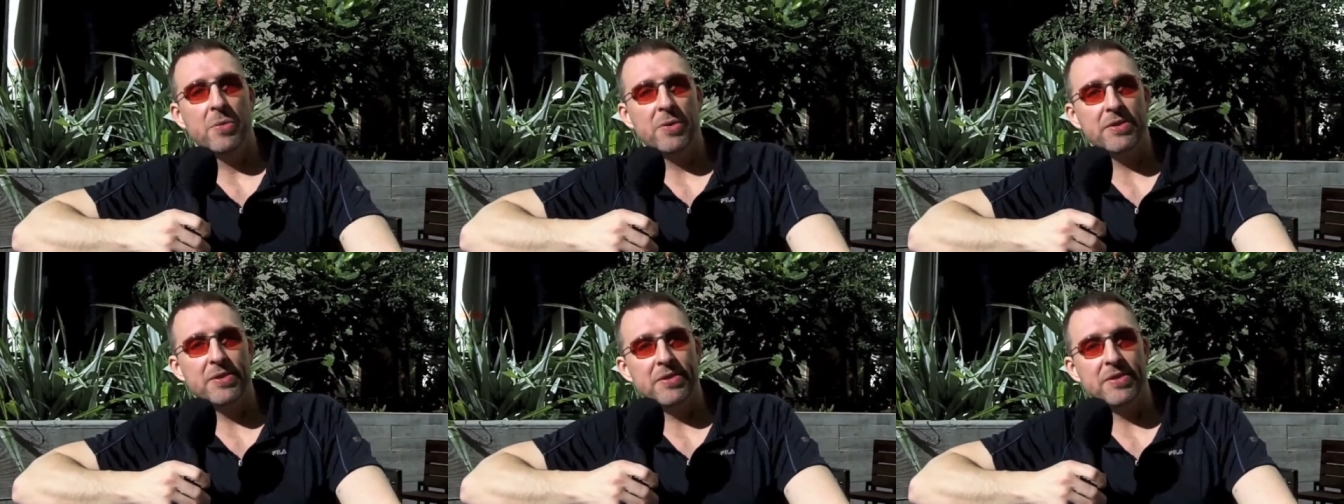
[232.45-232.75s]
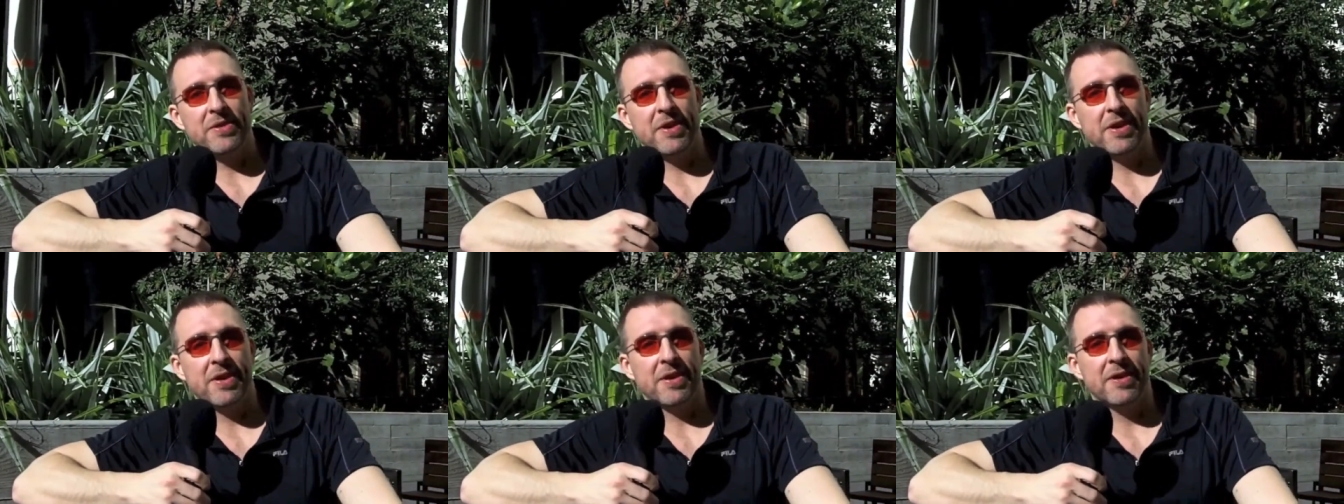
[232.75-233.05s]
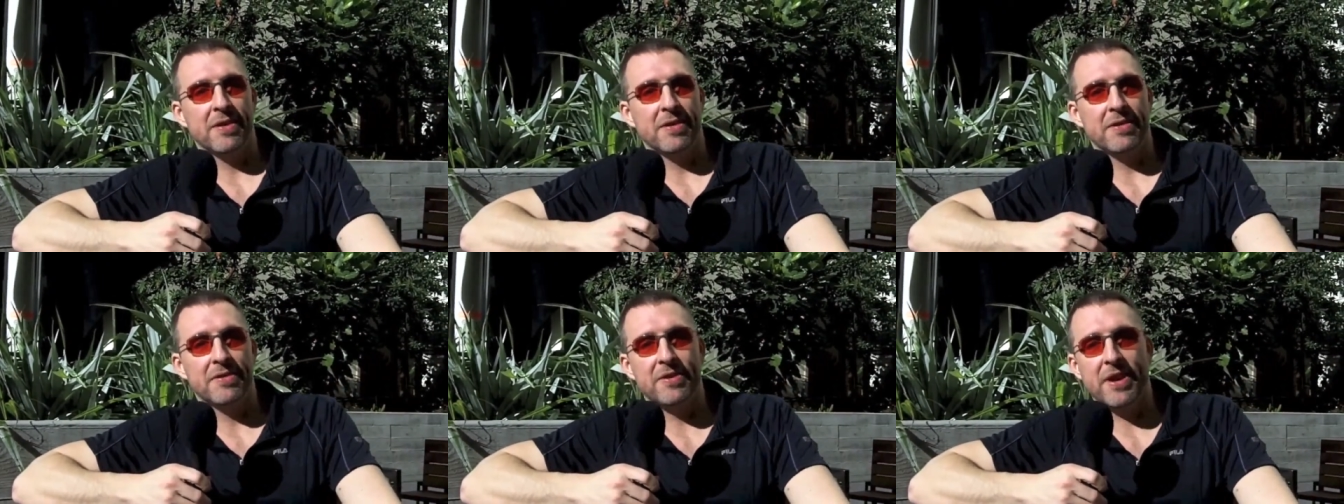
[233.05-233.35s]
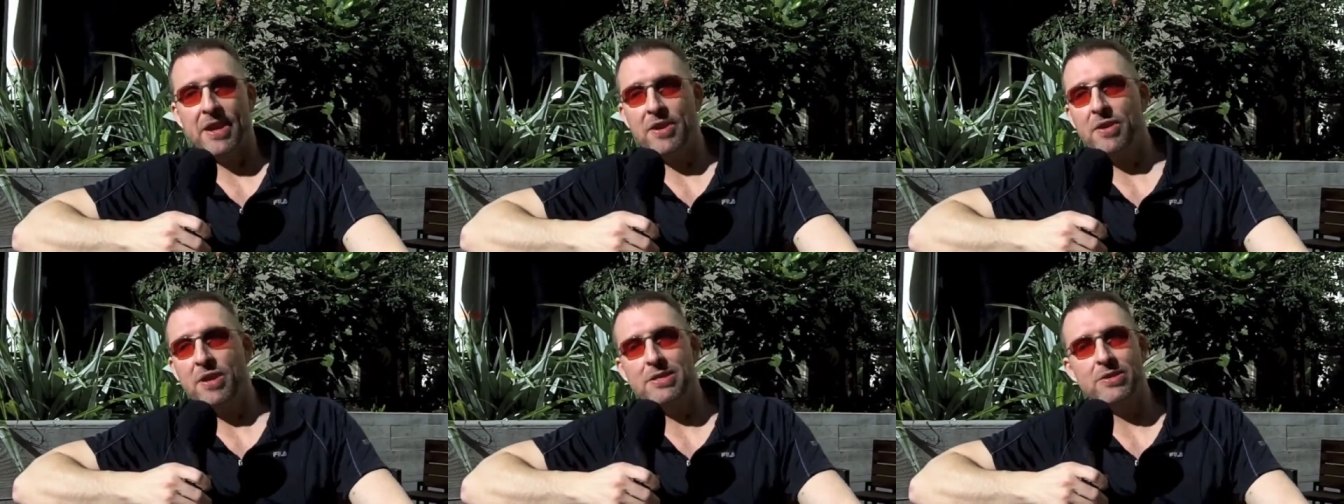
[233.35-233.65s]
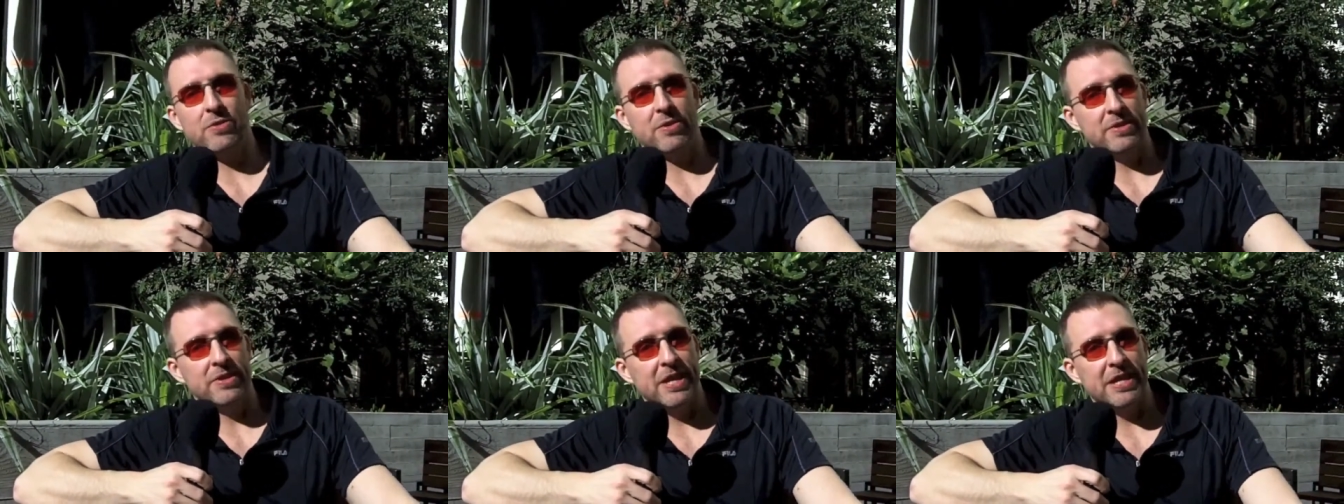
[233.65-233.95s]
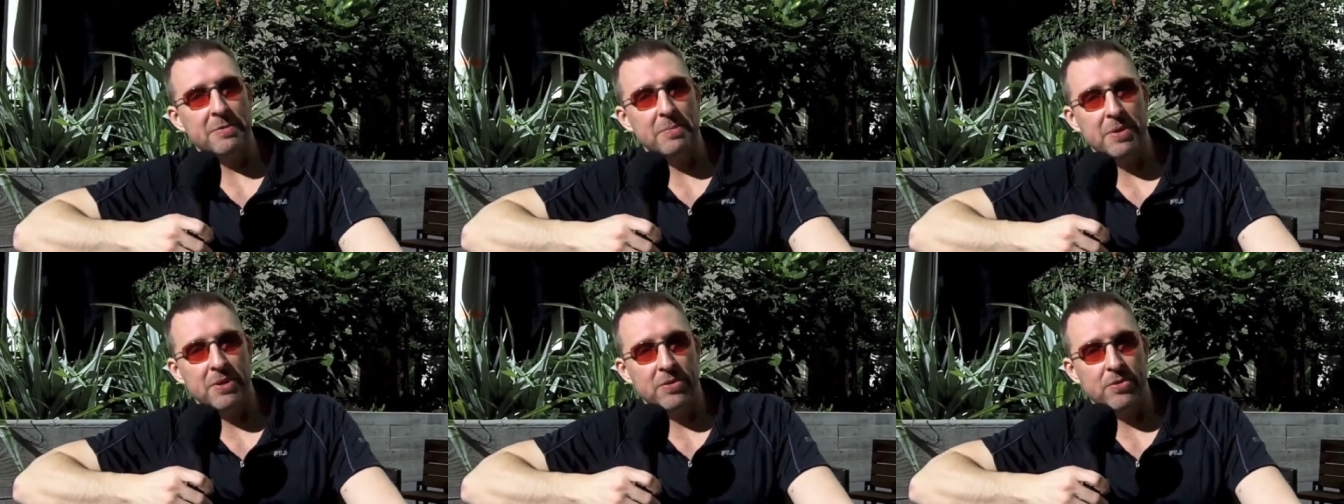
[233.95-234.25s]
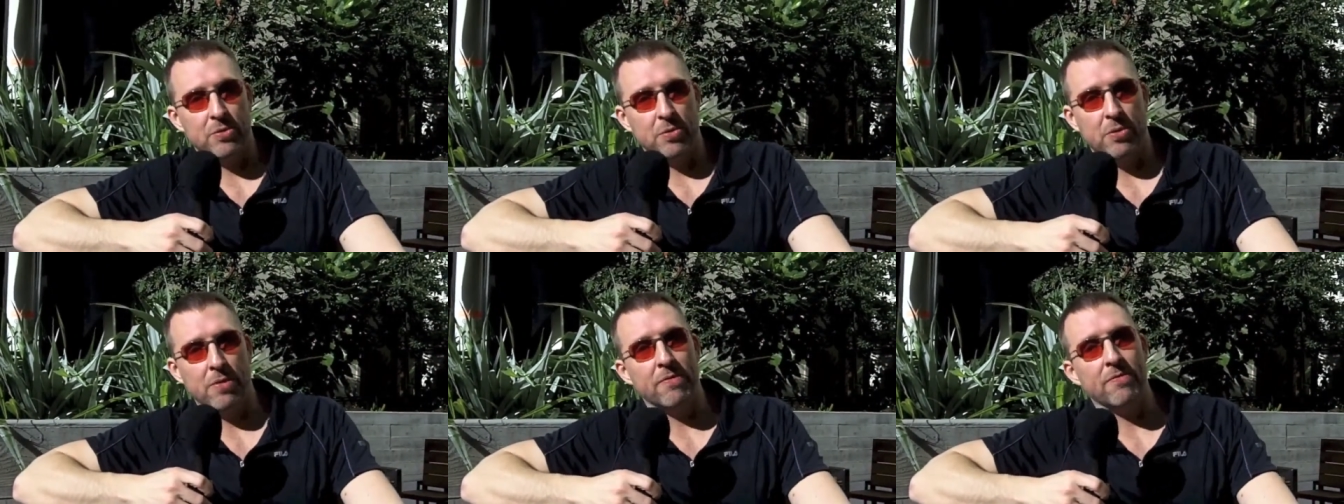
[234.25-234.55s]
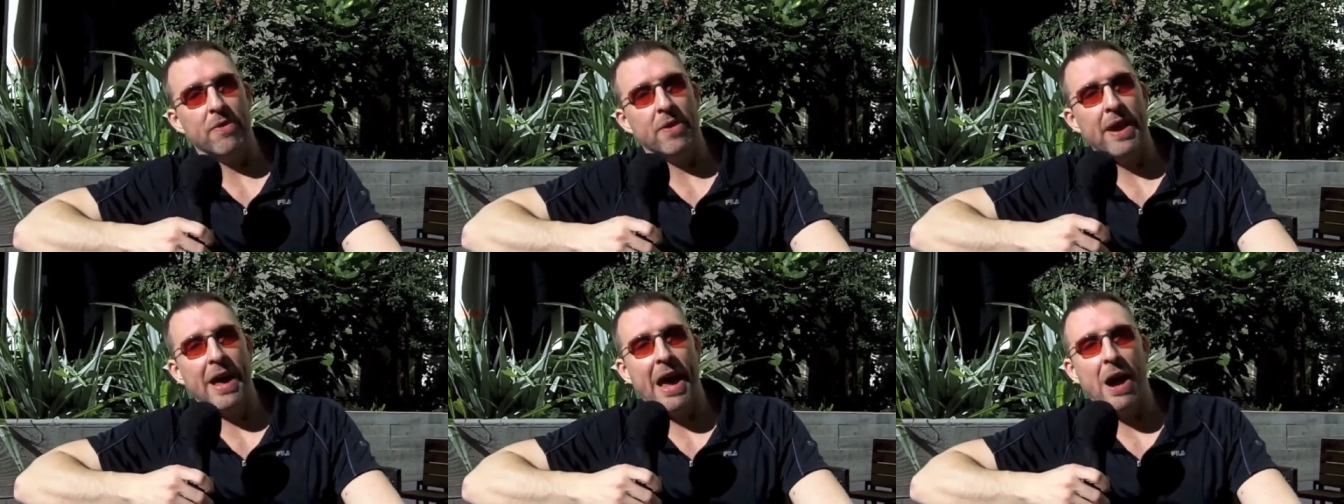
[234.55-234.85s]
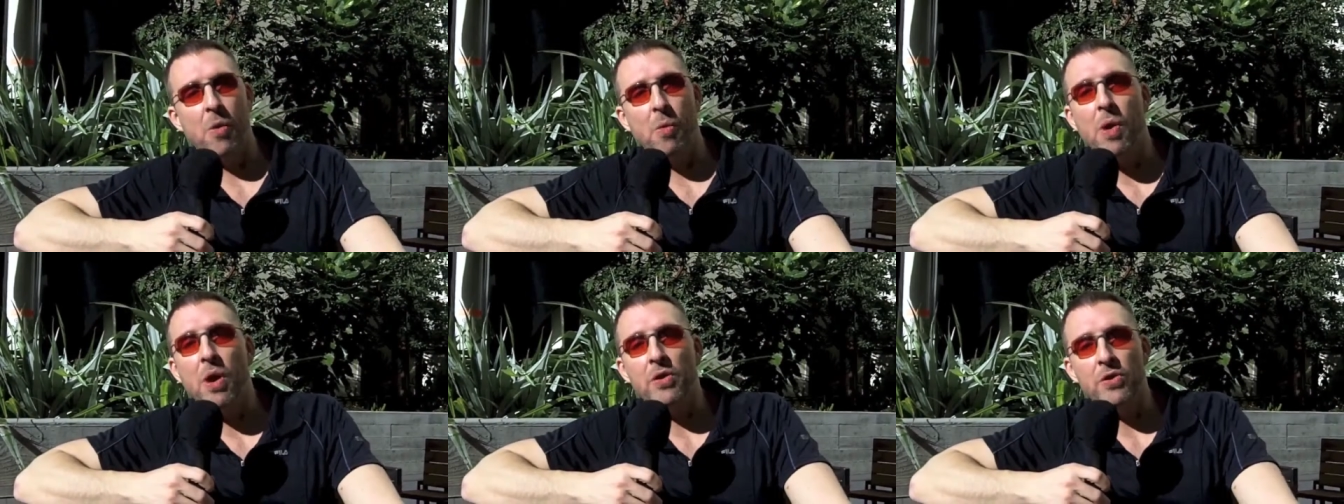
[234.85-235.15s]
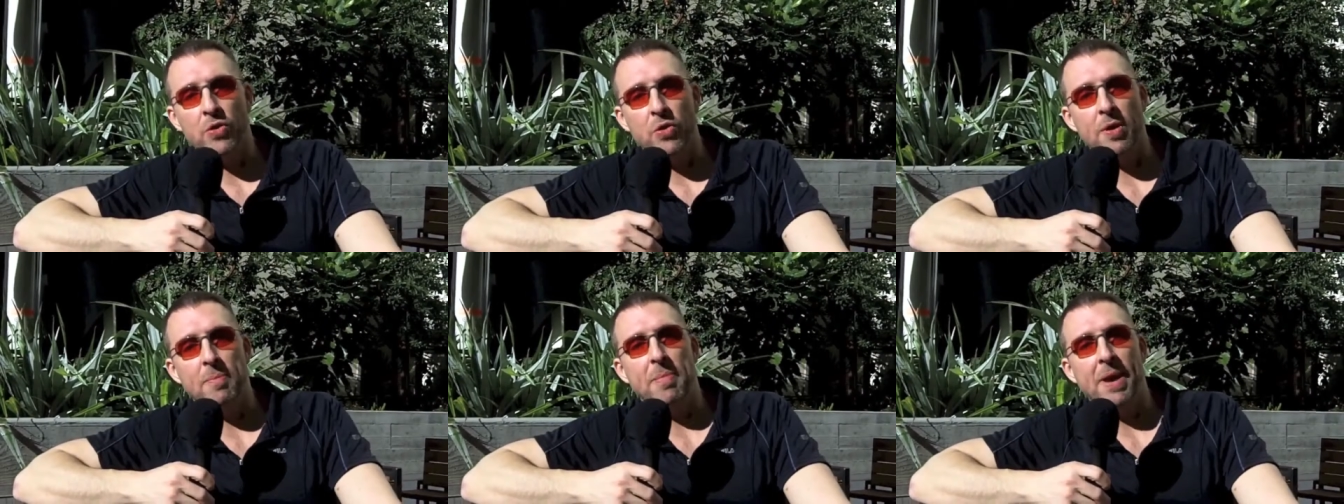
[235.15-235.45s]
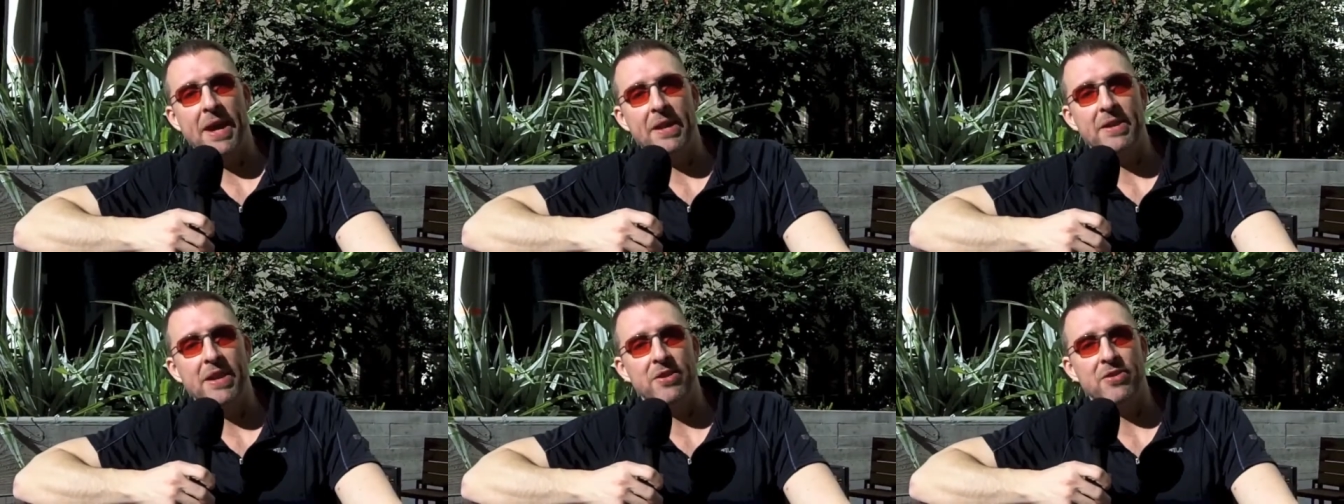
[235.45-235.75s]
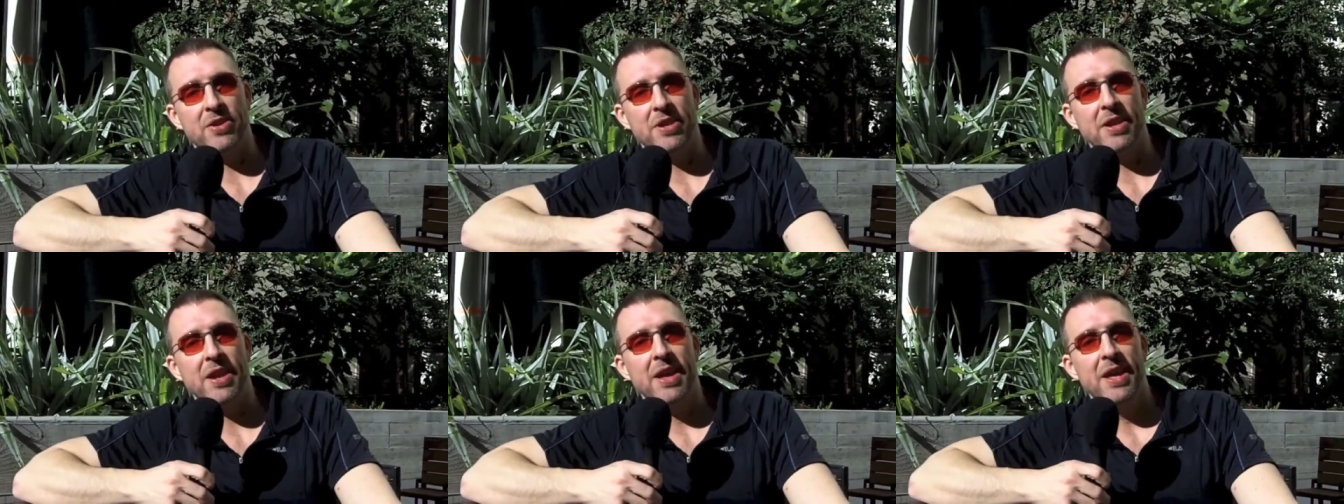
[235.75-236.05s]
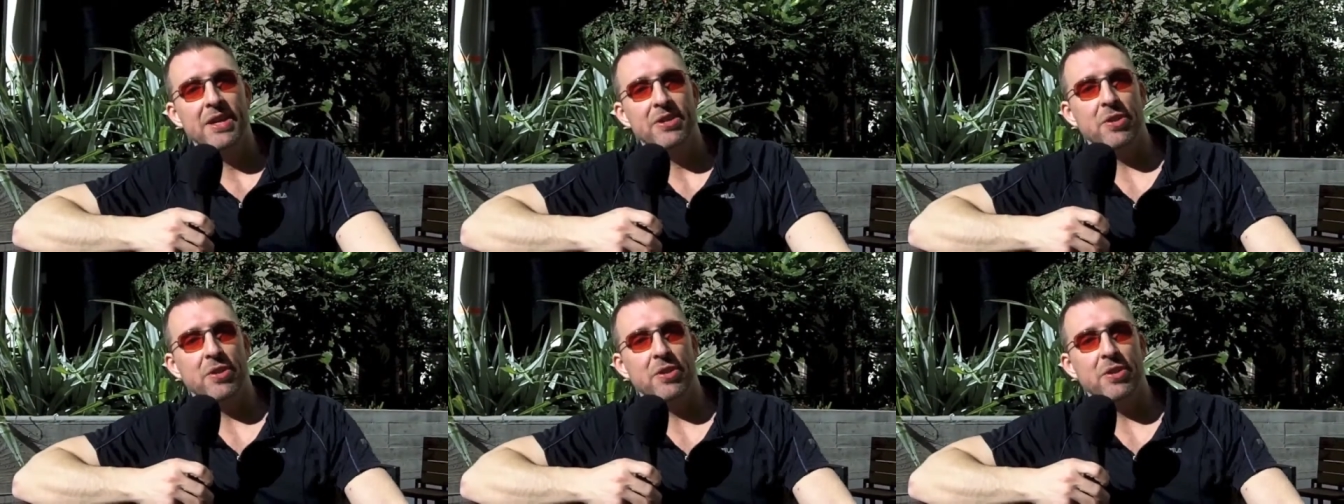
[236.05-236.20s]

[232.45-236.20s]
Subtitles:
which is a psychological assessment tool for how well you can pay attention.